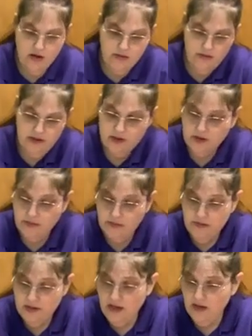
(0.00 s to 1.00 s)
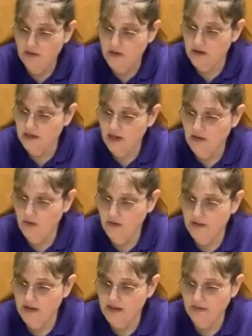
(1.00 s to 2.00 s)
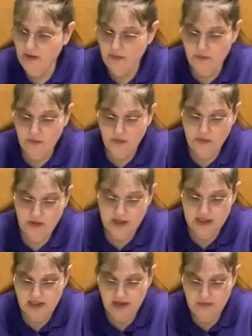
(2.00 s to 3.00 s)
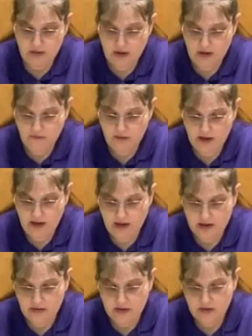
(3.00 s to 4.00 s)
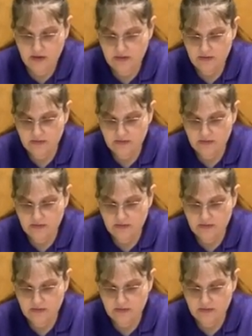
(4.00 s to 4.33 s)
And make sure I put that on there because I don't want to mess up our pretty tablecloth we got down here.